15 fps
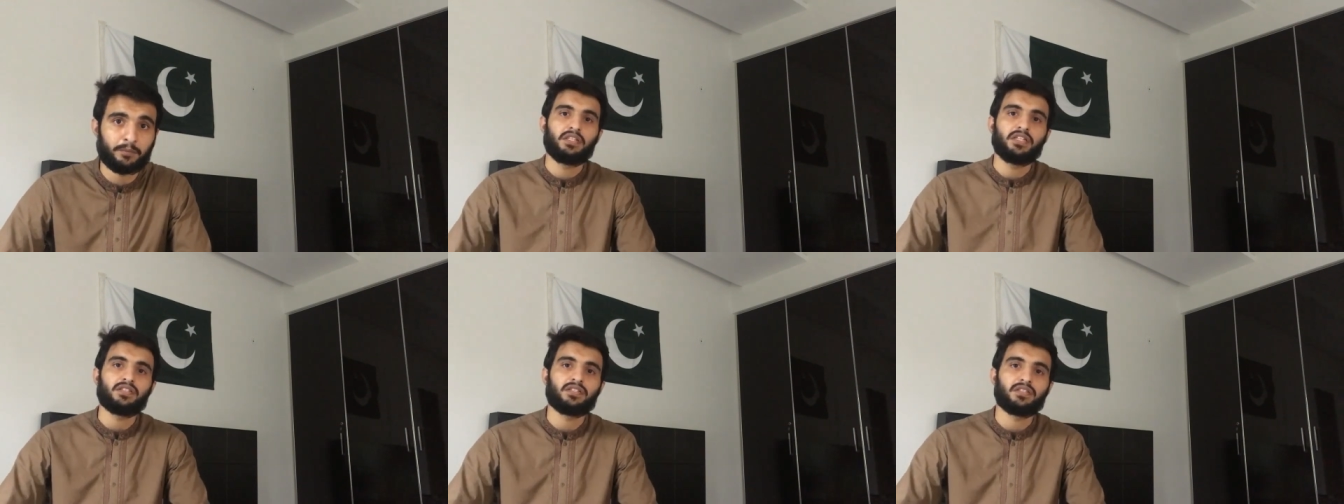
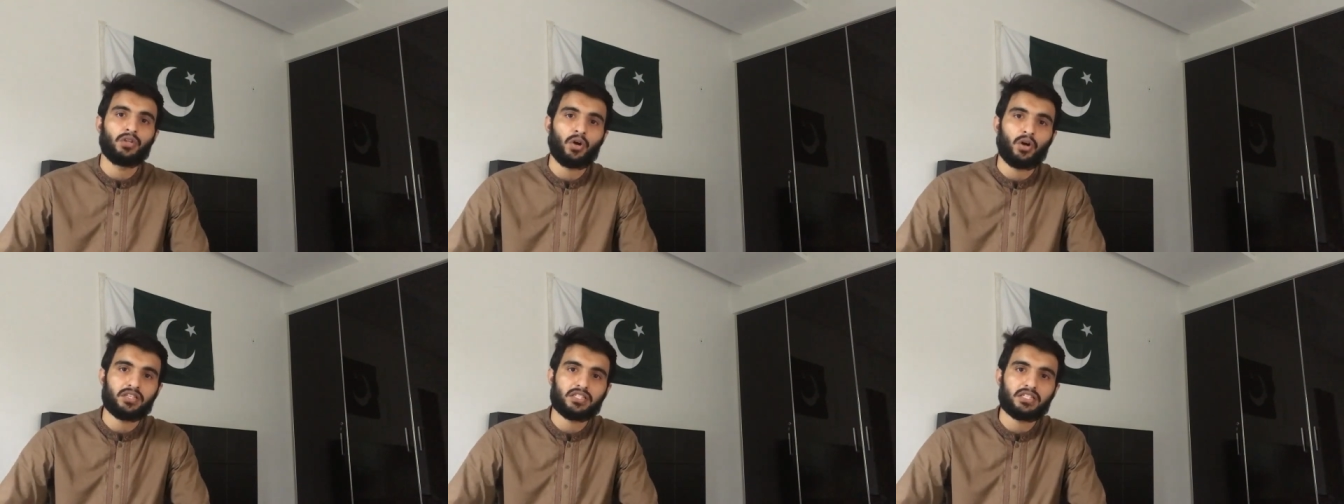This
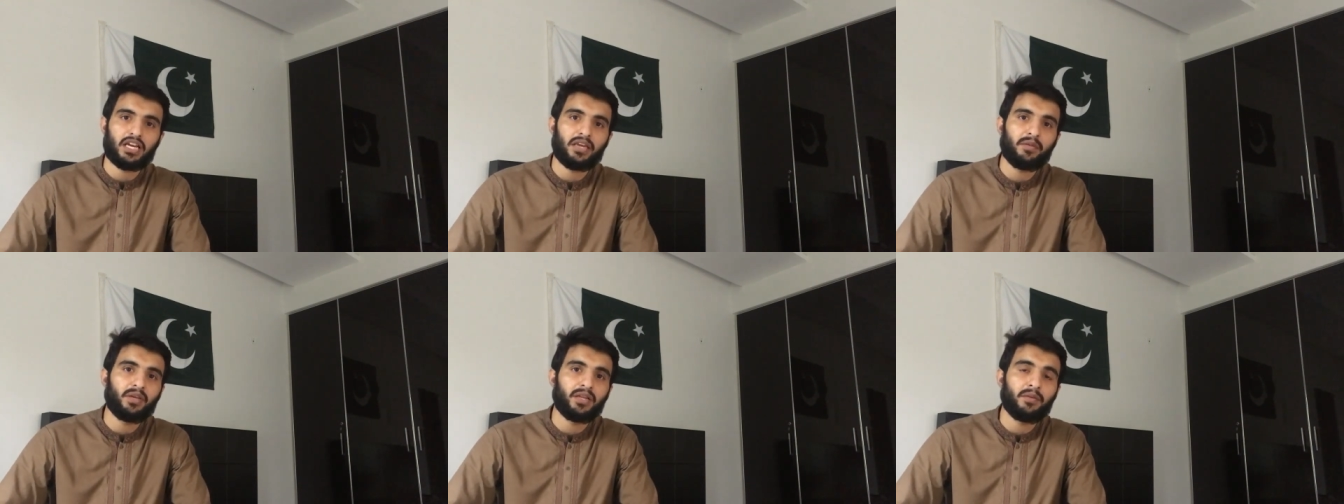lost
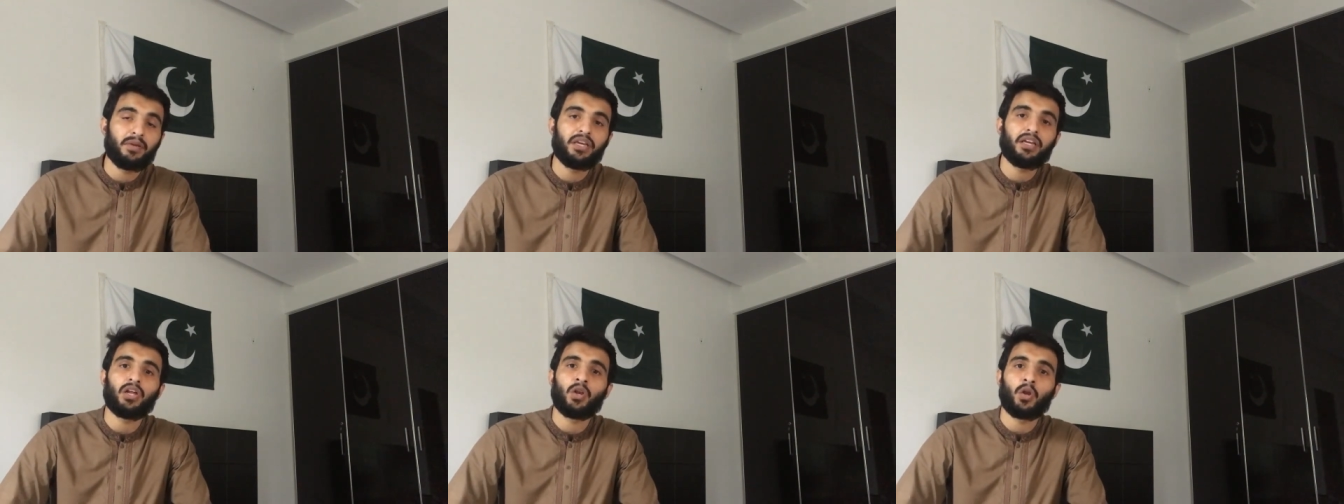time can
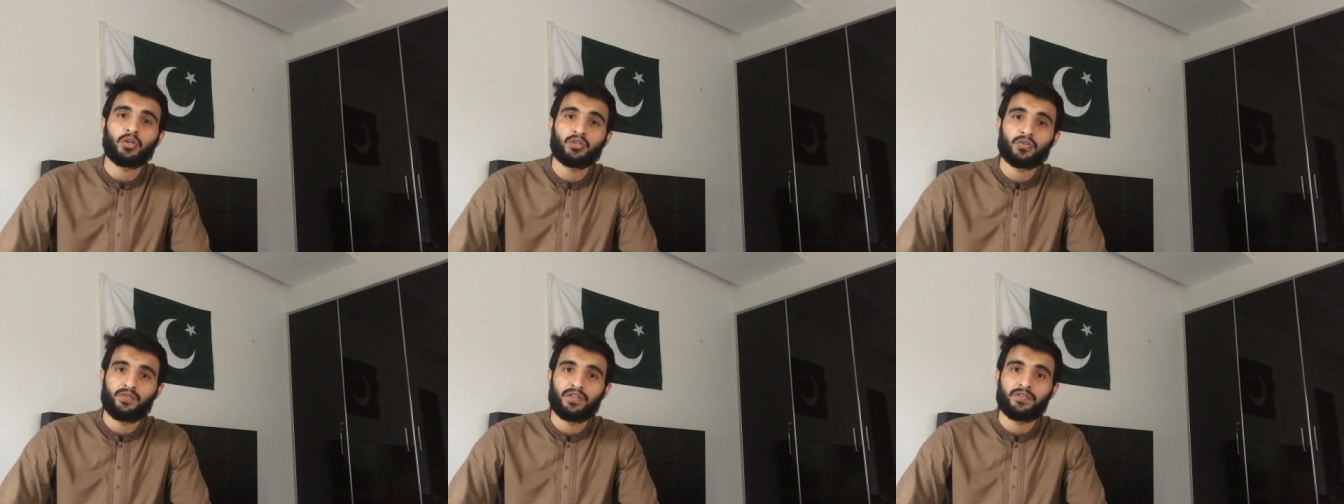make a lot of